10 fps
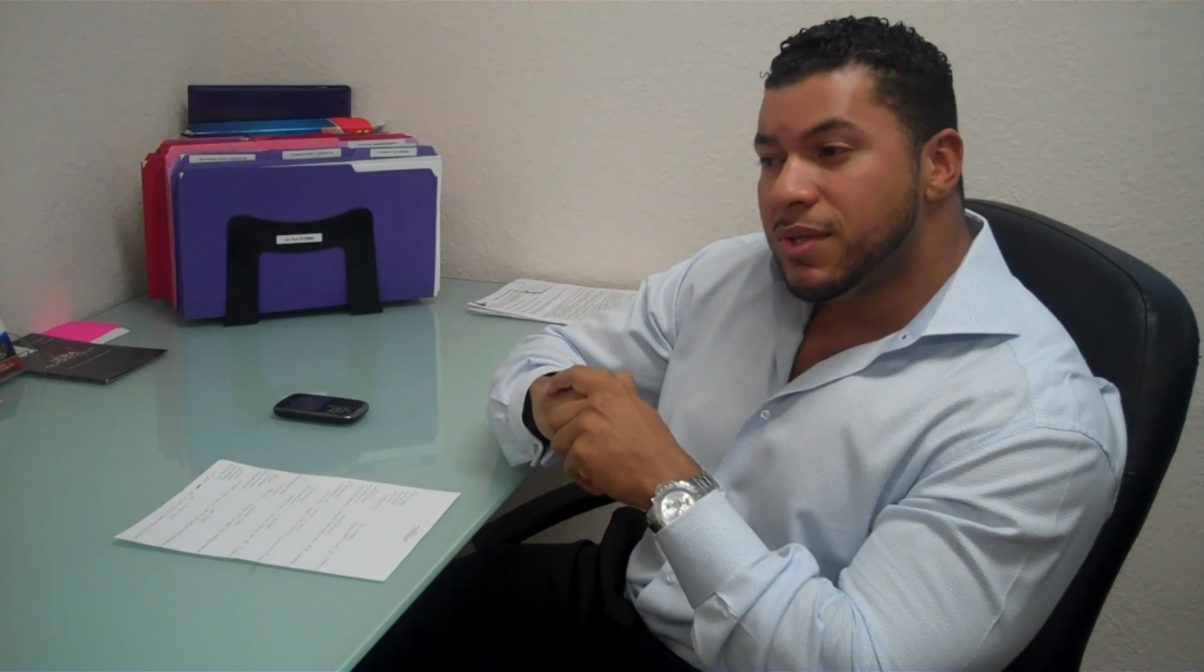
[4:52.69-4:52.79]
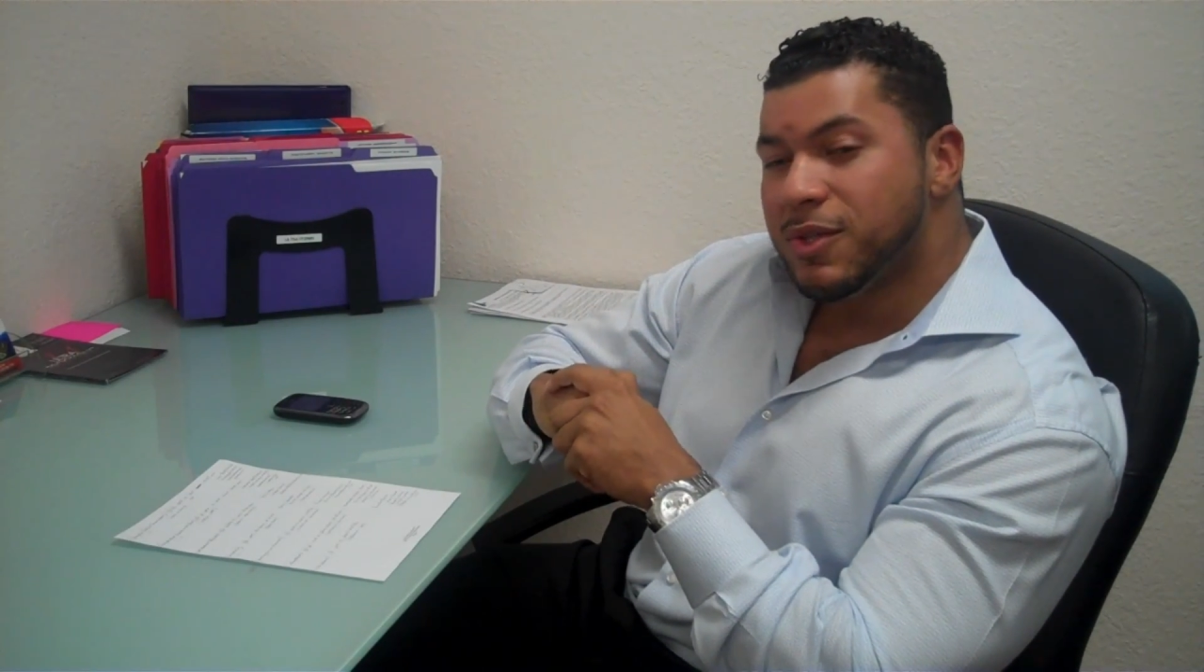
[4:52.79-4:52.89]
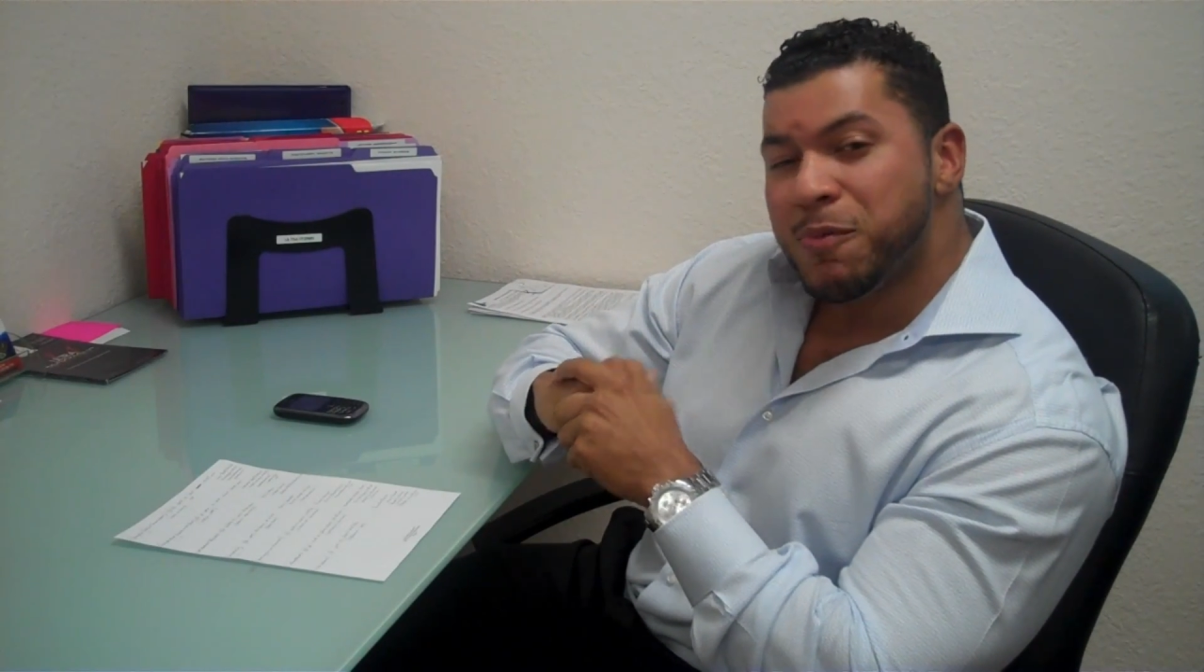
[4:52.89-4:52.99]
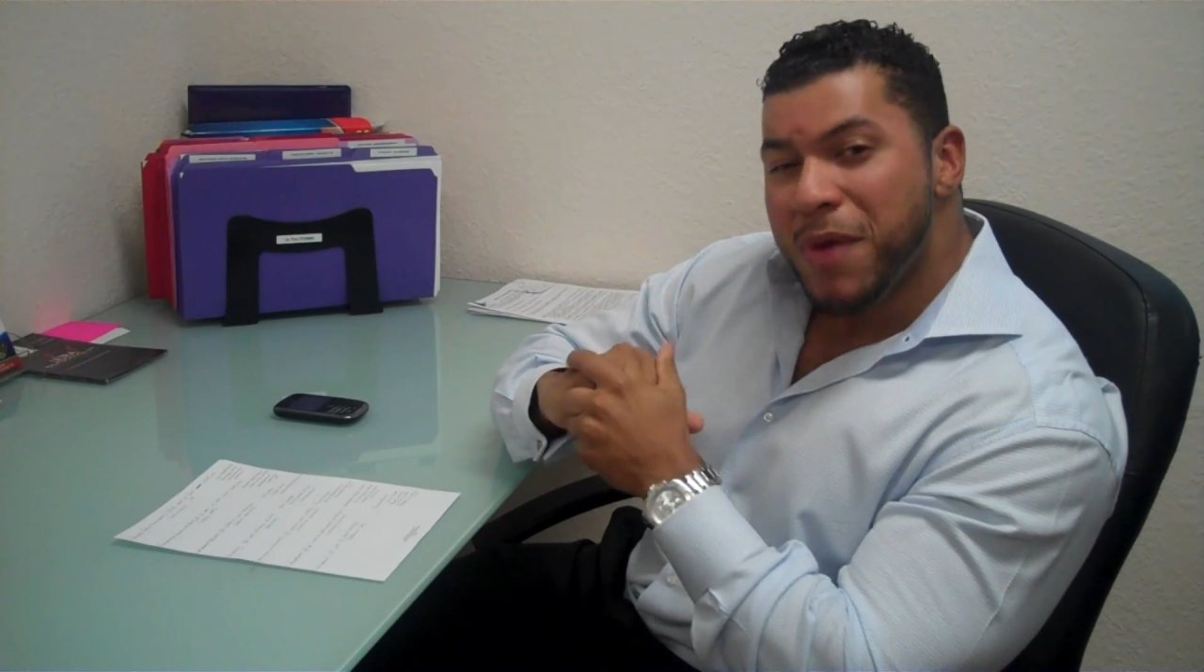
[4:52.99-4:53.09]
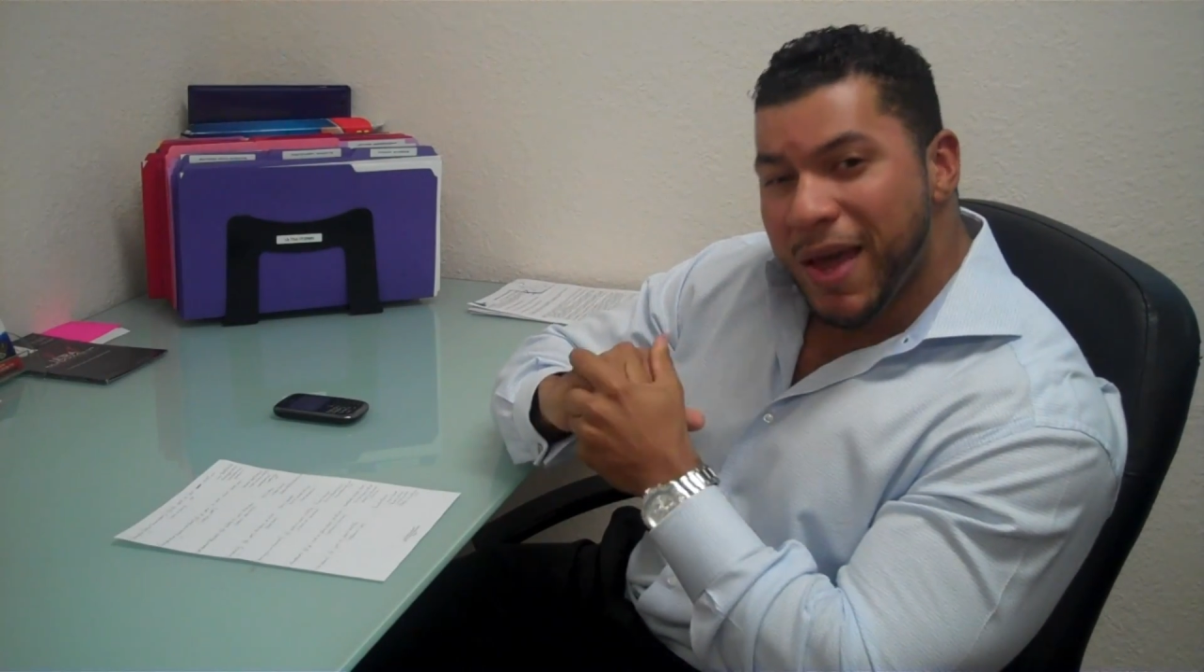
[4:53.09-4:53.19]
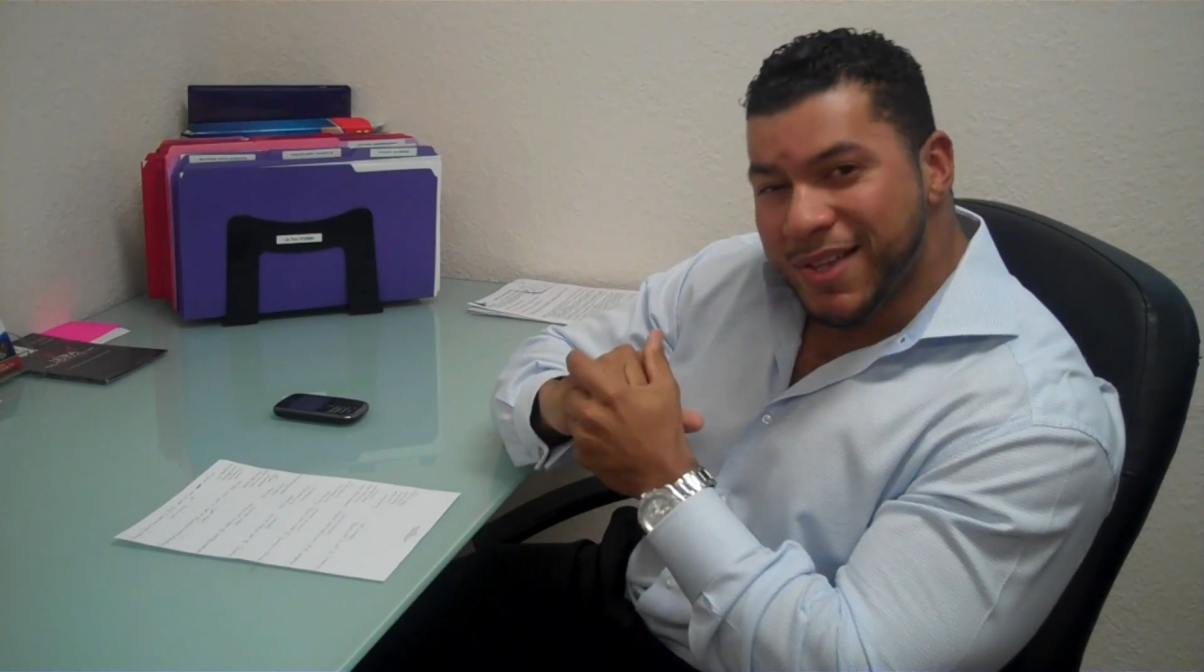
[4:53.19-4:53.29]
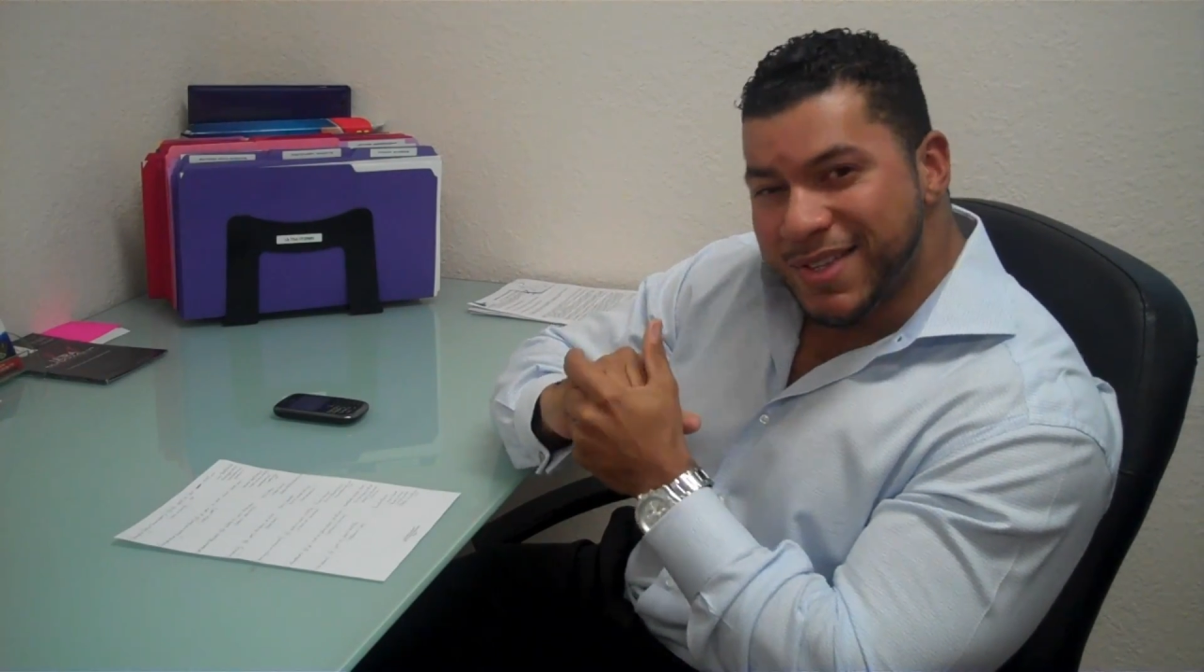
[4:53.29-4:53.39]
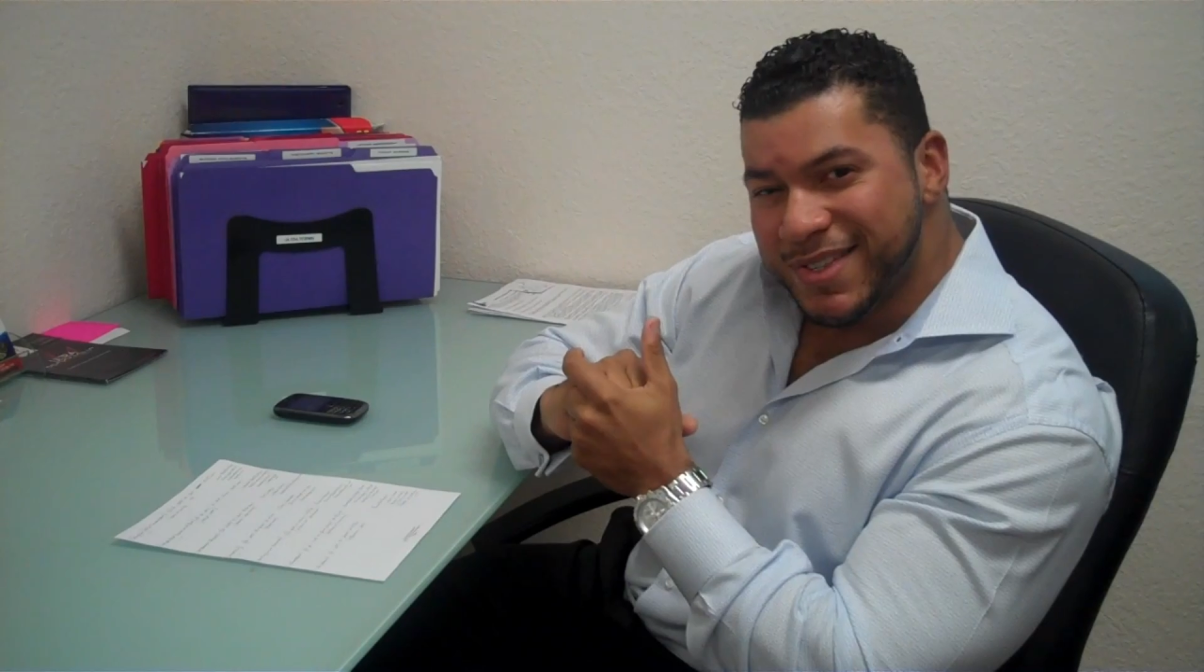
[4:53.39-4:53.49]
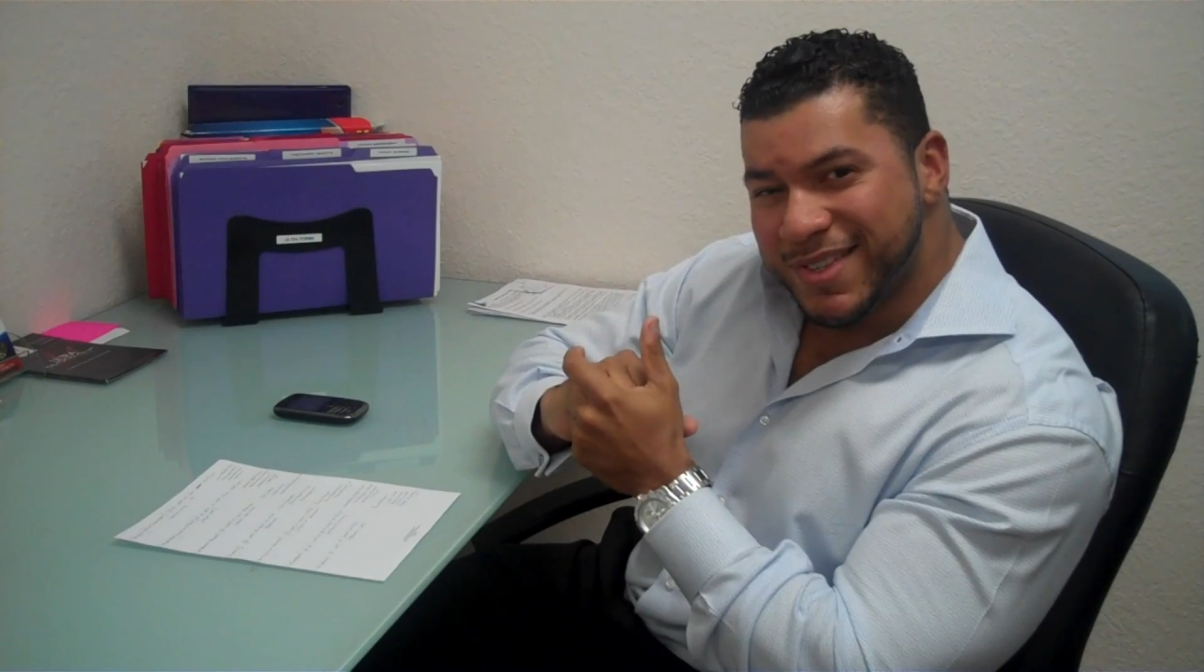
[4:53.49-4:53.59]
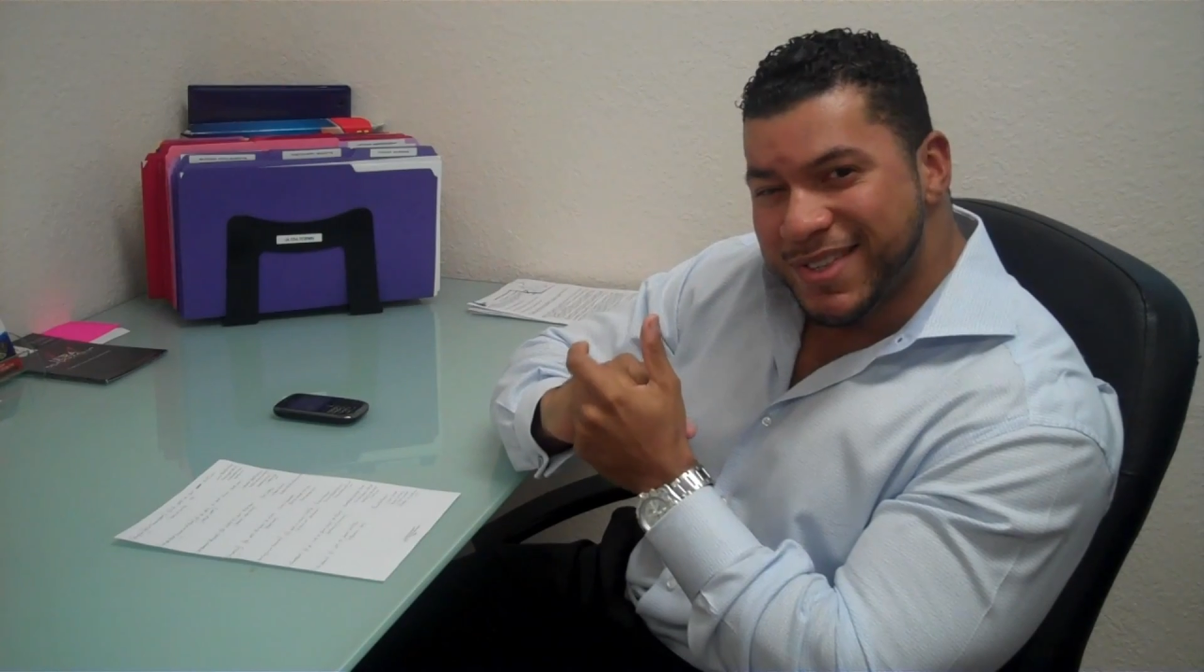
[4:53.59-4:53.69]

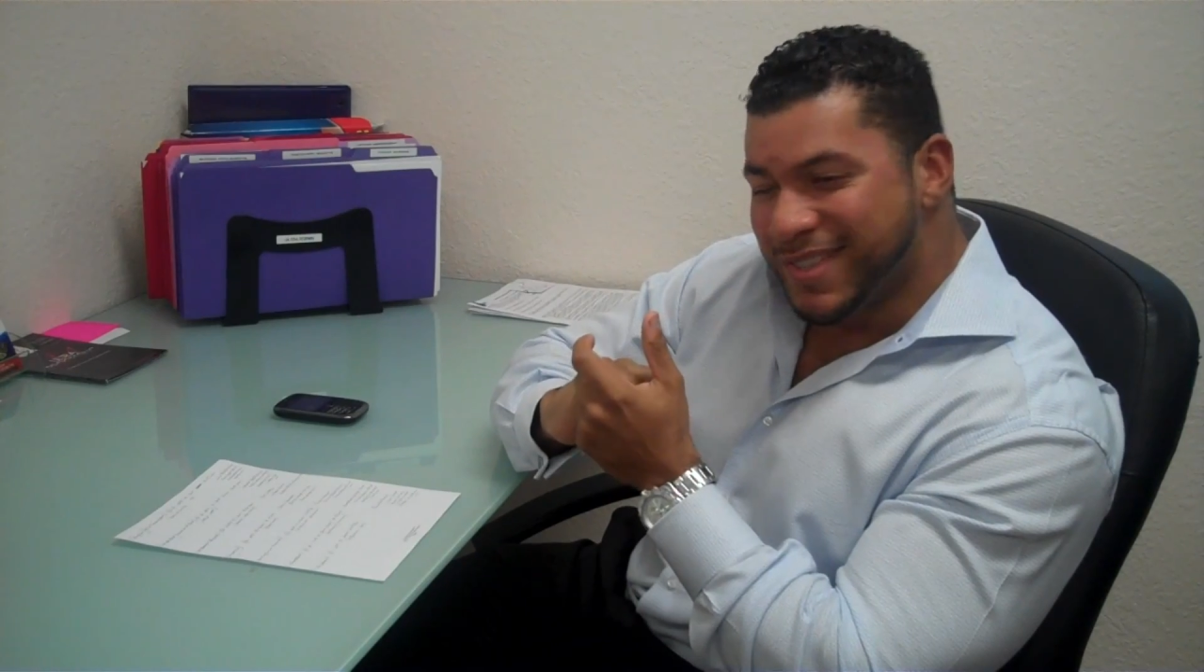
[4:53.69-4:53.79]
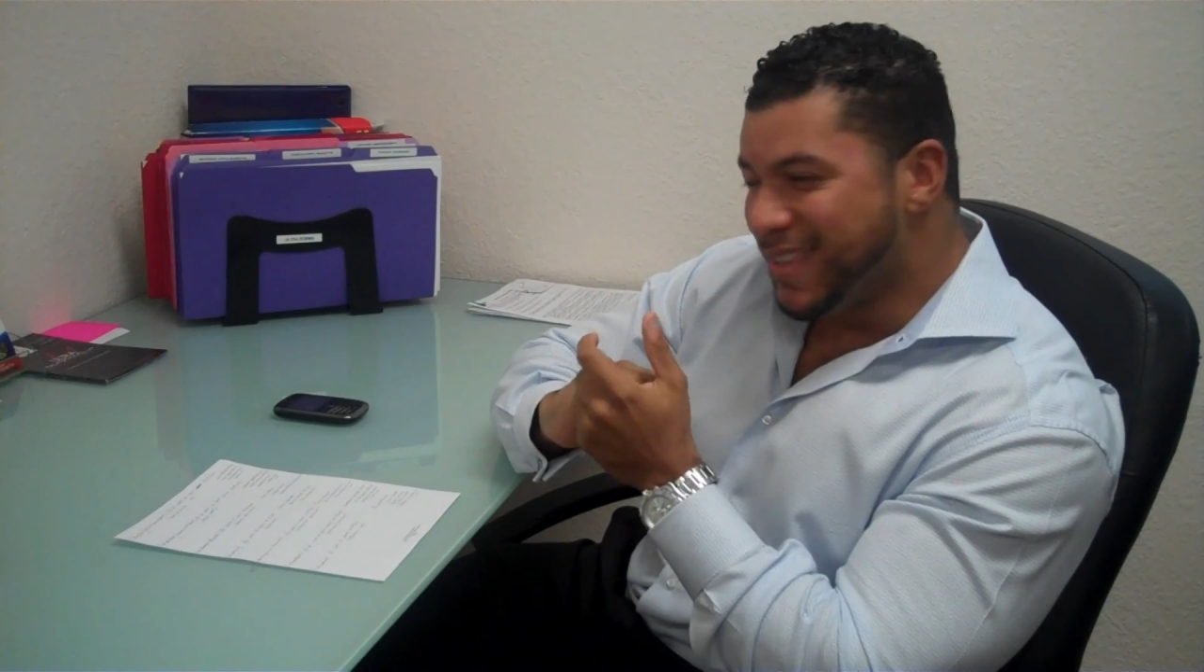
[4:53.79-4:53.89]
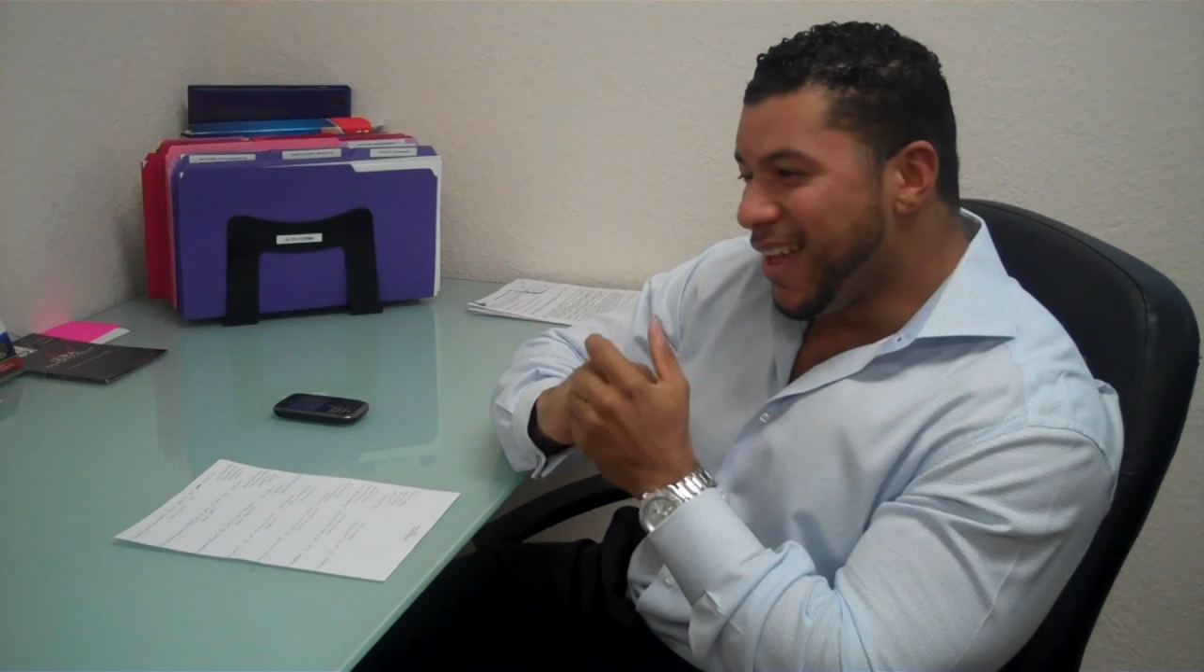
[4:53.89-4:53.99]
depends.